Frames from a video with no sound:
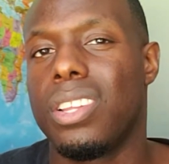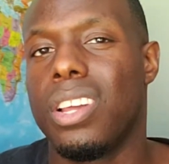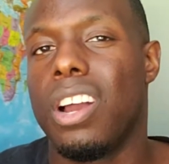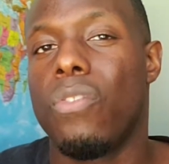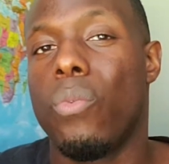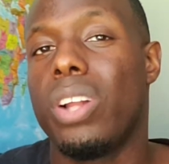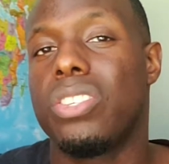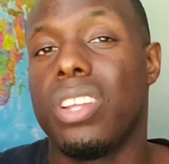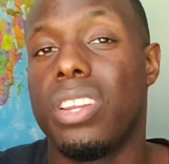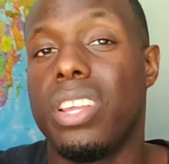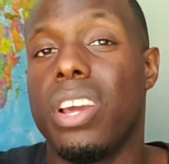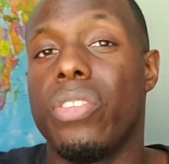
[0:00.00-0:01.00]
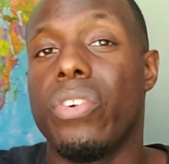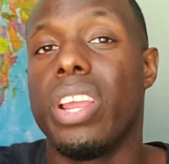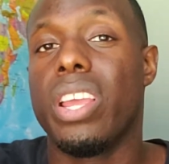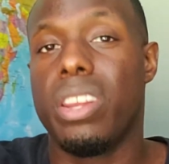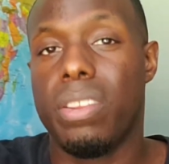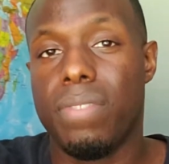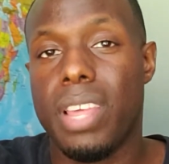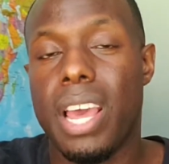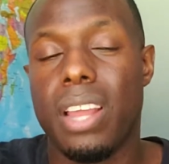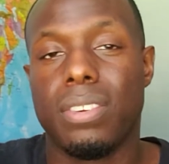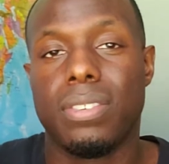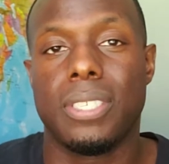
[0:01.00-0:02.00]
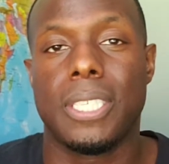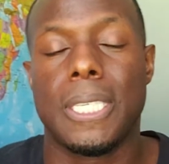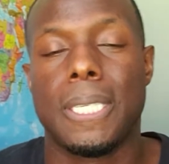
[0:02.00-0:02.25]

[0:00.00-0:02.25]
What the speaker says: of what's on the other end of that,